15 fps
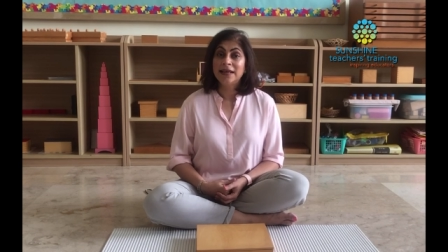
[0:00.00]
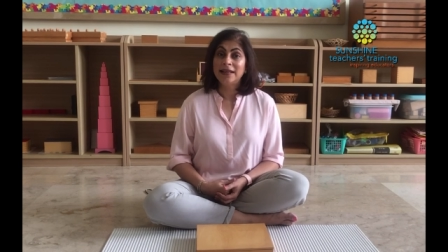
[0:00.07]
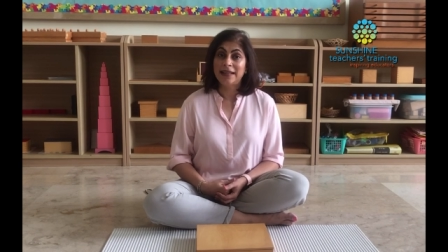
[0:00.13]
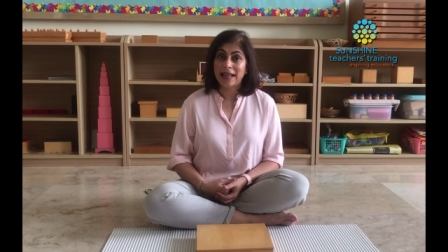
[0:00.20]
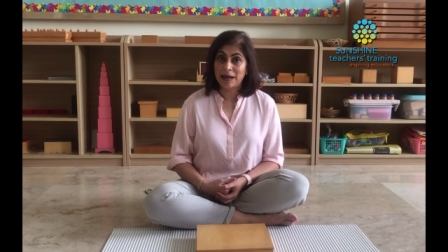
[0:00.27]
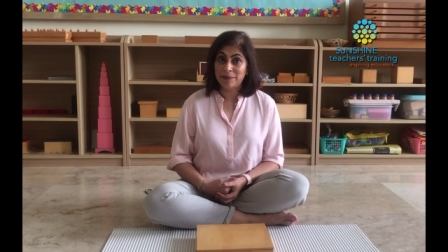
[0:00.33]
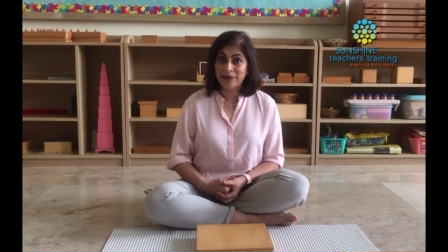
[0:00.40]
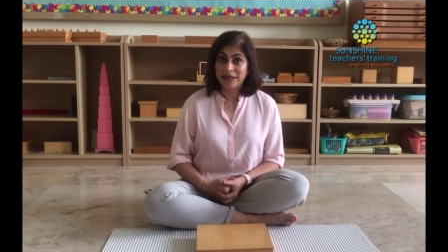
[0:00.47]

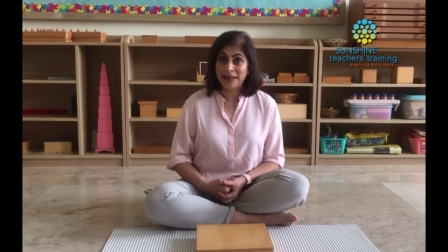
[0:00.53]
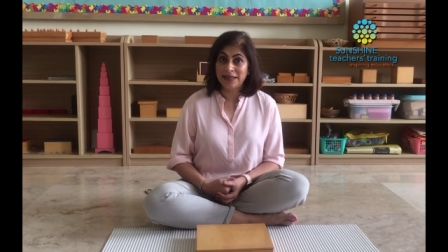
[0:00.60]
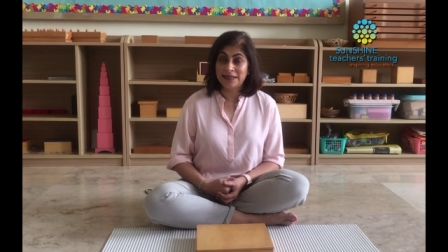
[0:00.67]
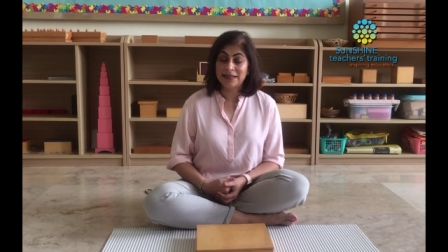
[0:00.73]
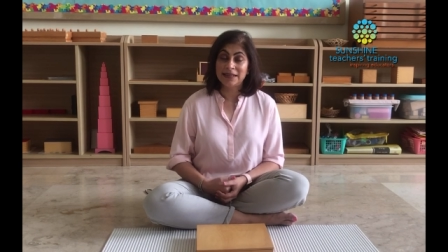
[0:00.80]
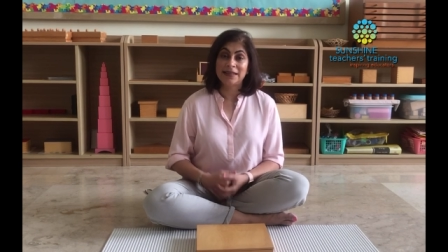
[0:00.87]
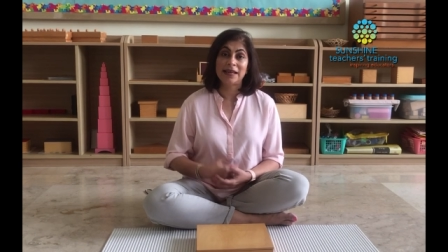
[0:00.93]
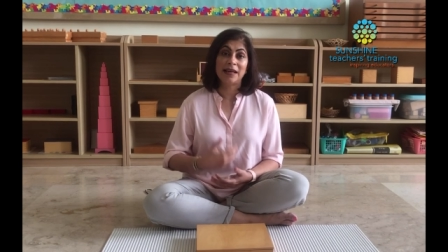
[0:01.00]

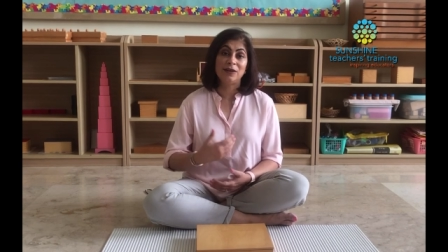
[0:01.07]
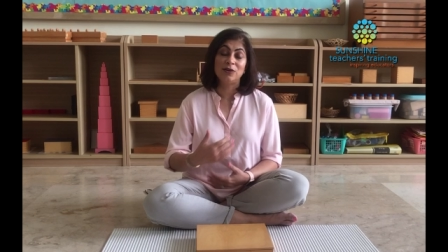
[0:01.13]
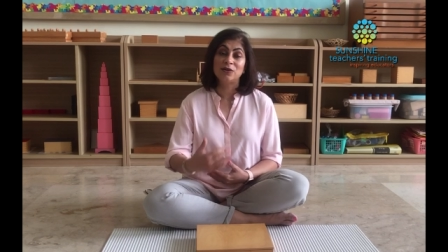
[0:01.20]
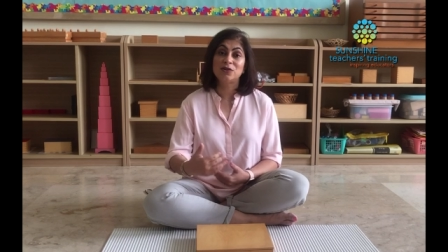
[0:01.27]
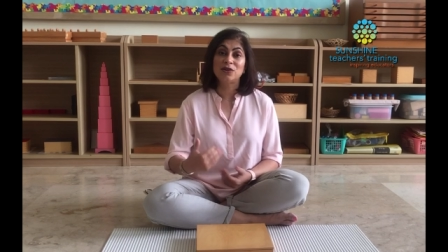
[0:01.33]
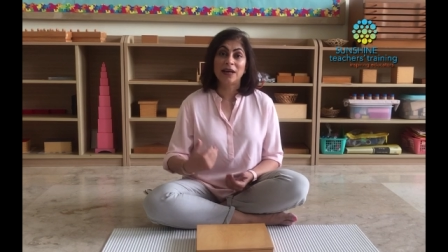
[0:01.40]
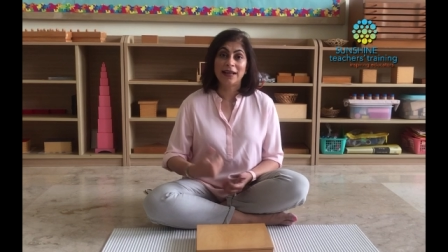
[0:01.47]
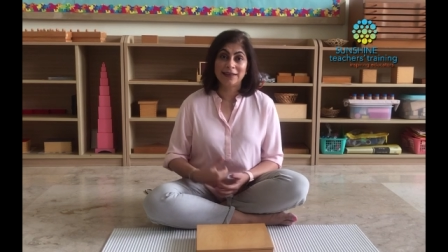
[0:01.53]
laminate it, and your
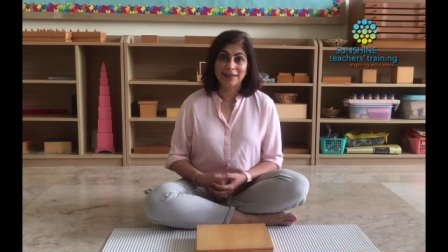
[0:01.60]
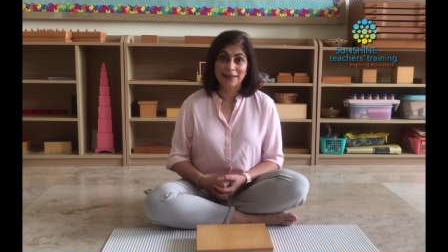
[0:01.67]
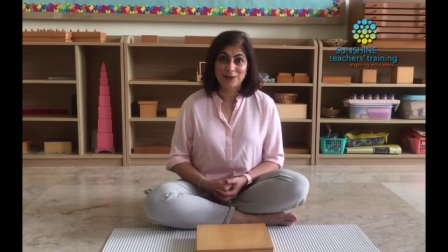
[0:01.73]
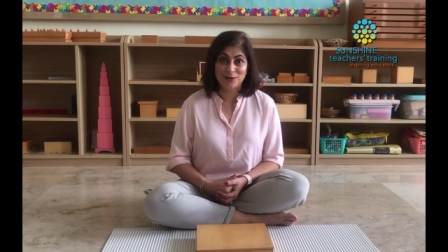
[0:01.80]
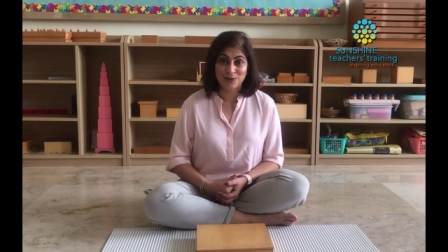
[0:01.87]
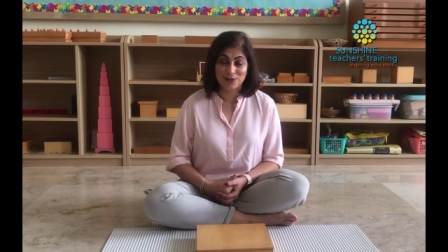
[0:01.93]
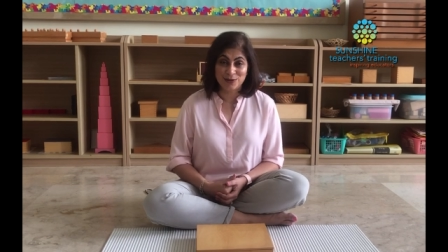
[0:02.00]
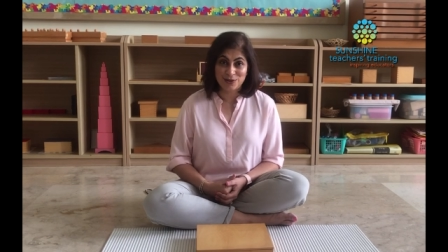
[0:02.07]
child can
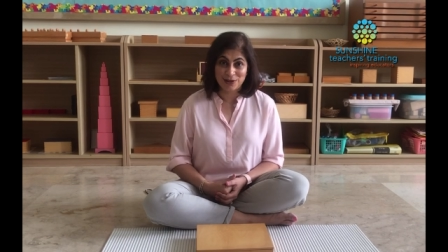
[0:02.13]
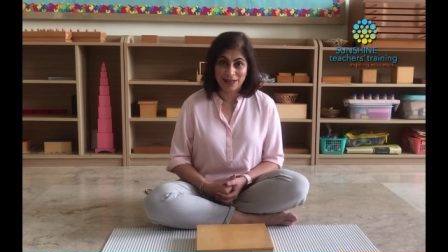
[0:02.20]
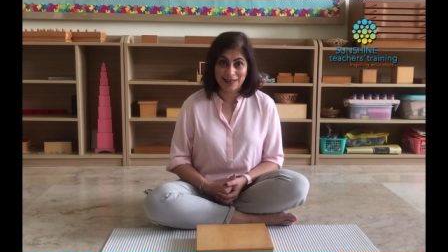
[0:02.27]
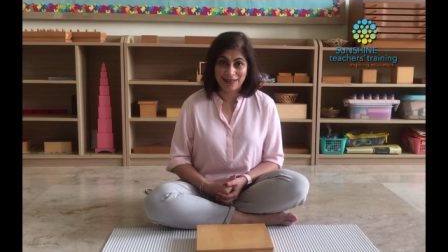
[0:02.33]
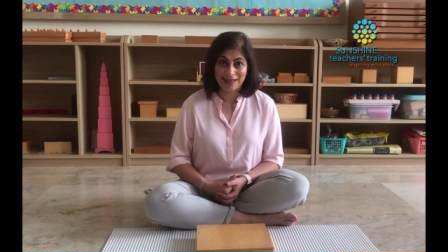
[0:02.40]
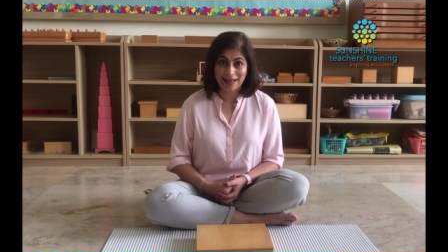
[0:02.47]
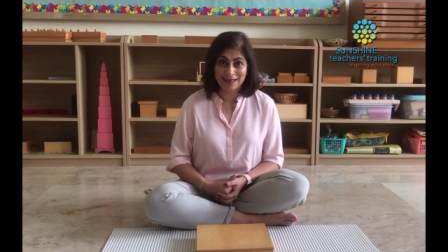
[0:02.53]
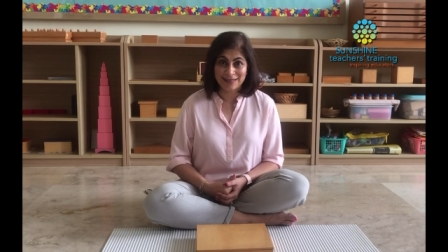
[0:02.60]
do the
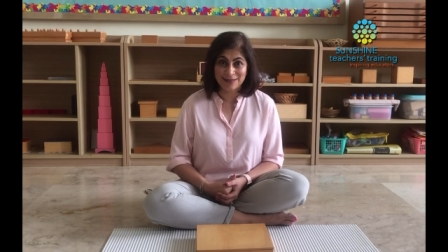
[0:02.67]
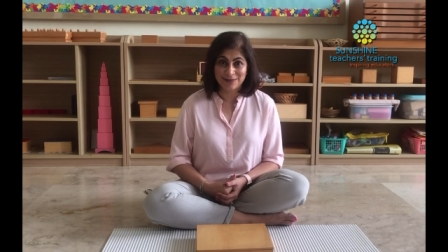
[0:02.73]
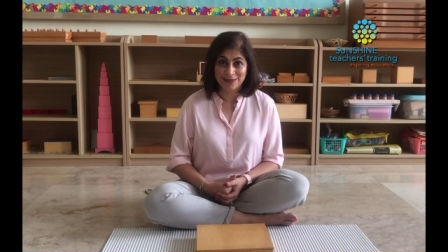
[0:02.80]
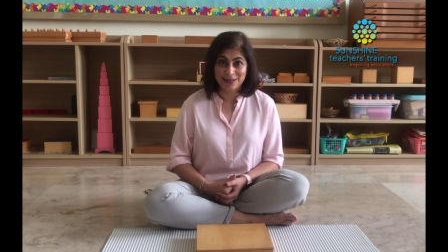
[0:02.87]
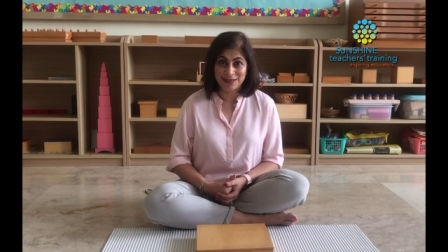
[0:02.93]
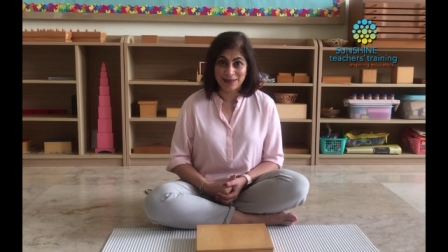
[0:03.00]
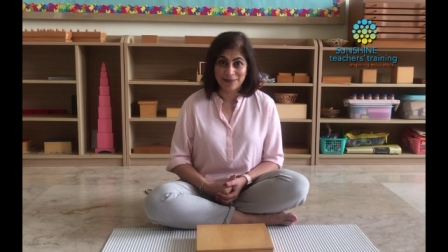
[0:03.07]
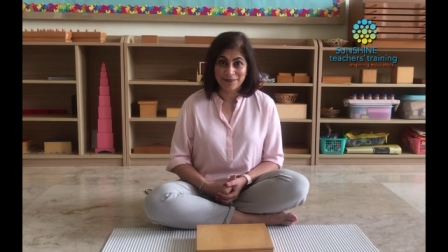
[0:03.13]
shading
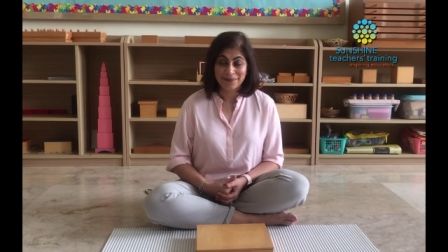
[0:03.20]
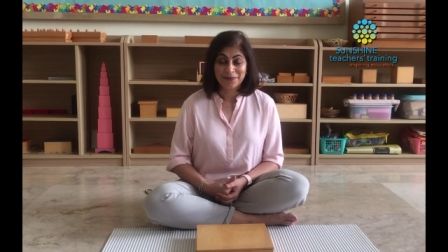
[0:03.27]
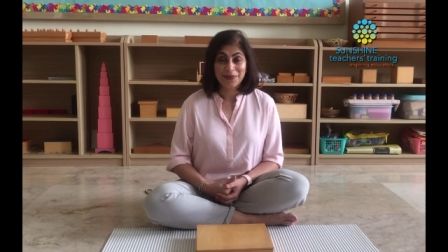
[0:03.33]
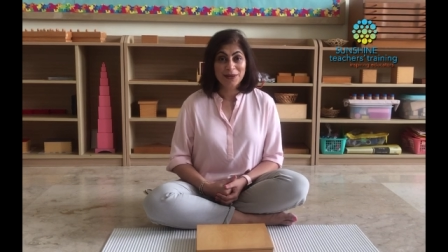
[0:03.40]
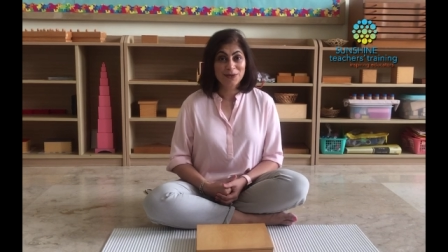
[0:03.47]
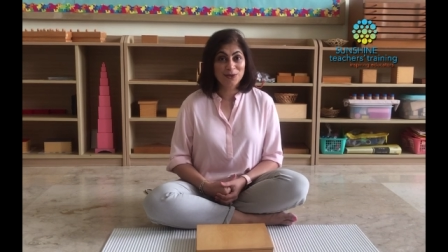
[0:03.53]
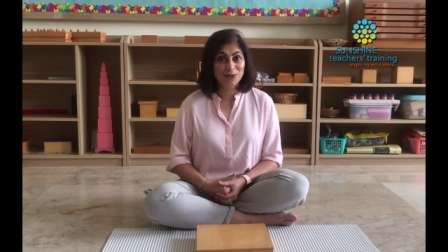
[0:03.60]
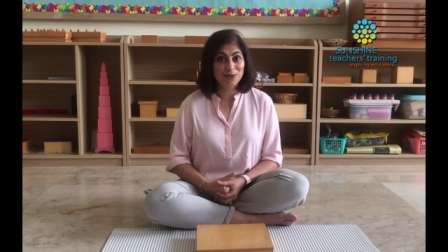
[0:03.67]
activity.
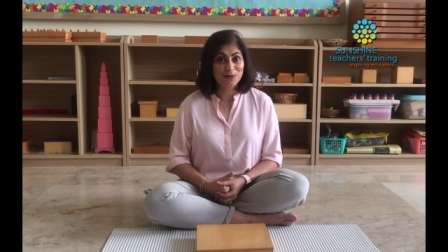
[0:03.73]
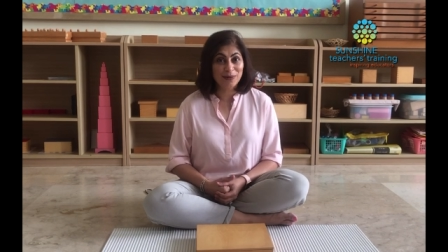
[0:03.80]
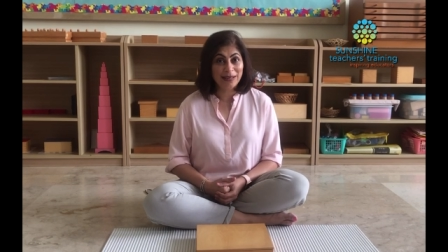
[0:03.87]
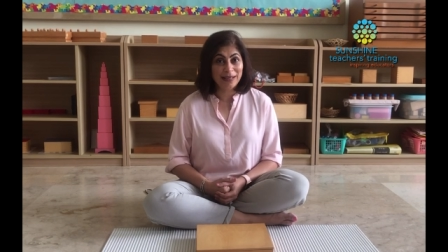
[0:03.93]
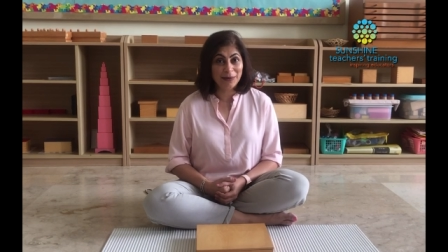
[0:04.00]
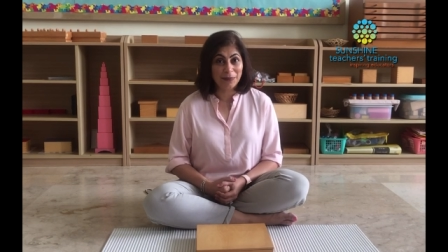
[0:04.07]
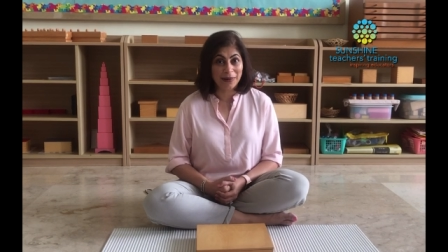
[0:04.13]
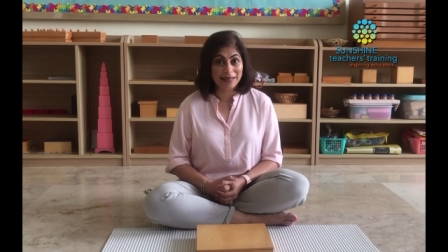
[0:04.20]
So it's
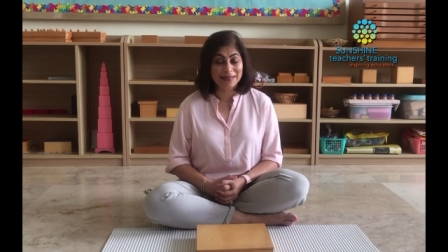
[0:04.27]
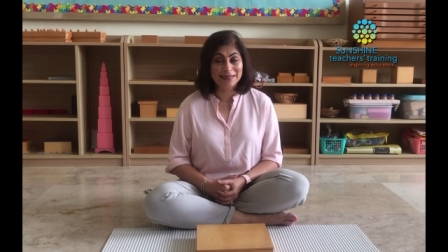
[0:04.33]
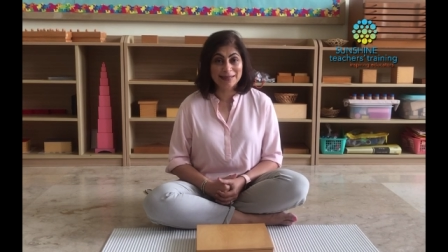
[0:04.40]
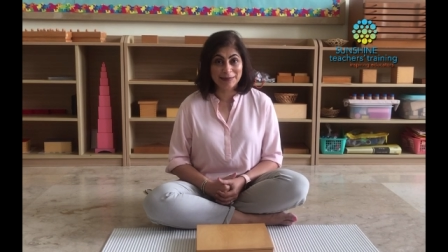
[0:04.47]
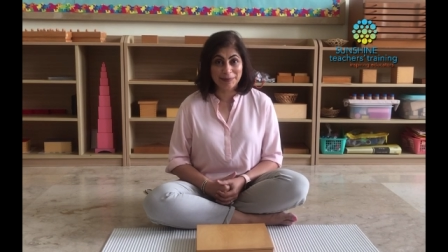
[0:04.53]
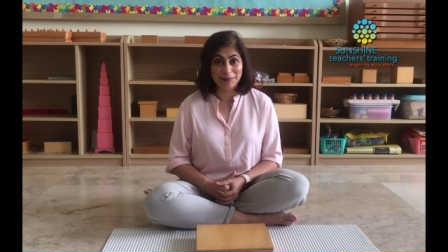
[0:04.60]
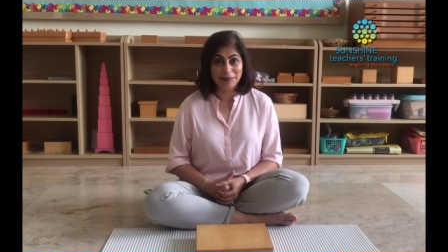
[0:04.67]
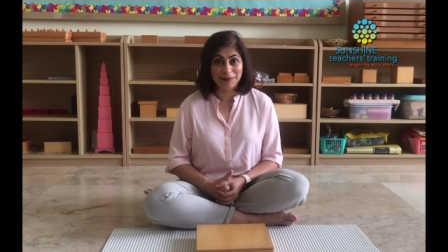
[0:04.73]
really quite
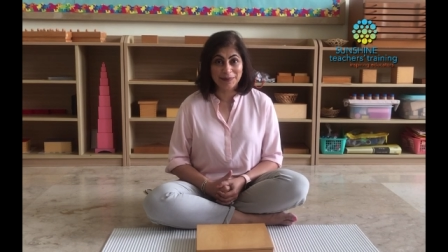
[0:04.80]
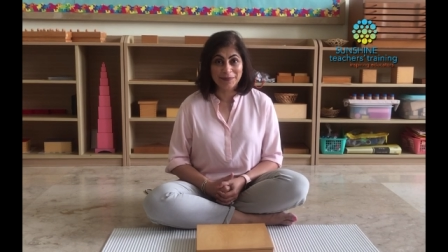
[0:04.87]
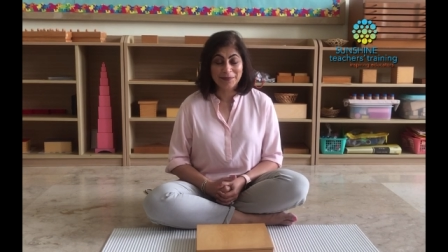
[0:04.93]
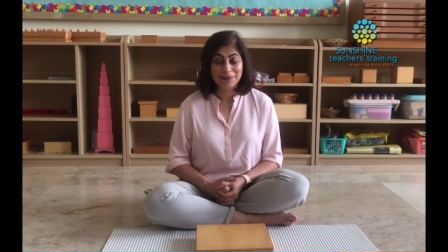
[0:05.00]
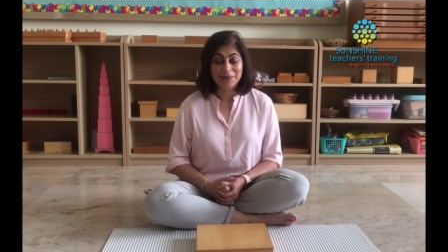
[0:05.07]
simple.